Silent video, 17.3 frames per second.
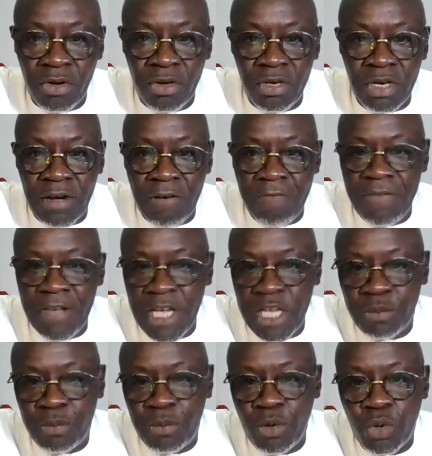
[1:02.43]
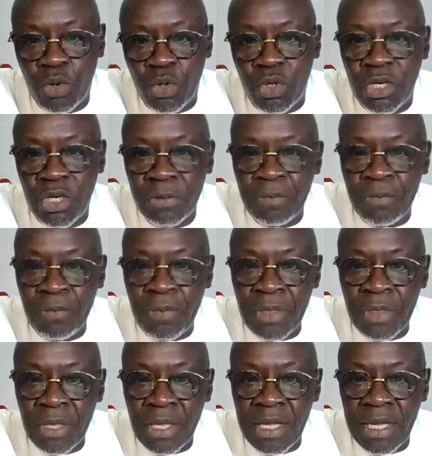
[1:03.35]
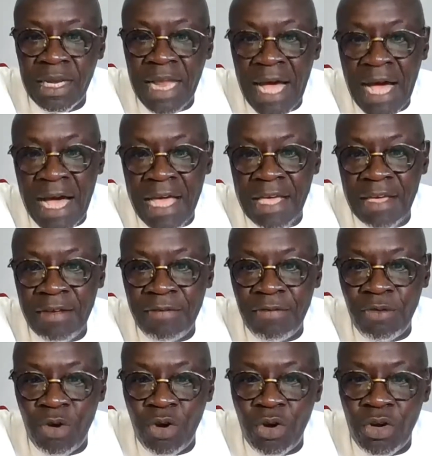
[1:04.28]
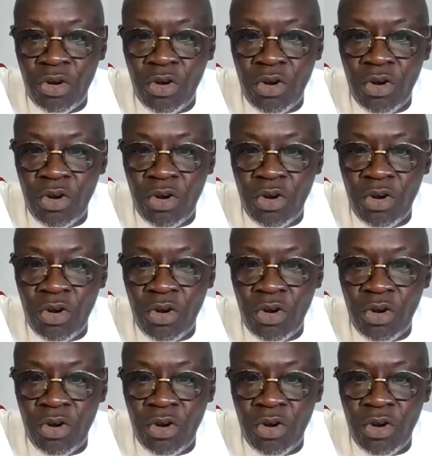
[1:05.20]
on Facebook Live, on